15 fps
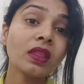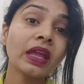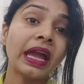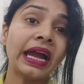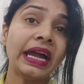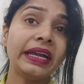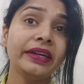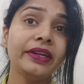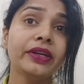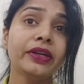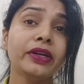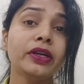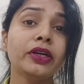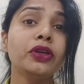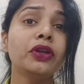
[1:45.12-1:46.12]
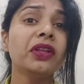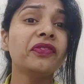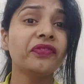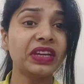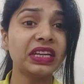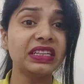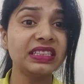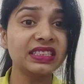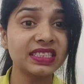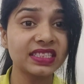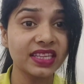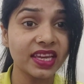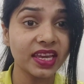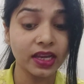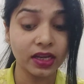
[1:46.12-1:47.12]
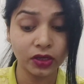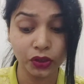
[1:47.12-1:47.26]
And you'll feel sick,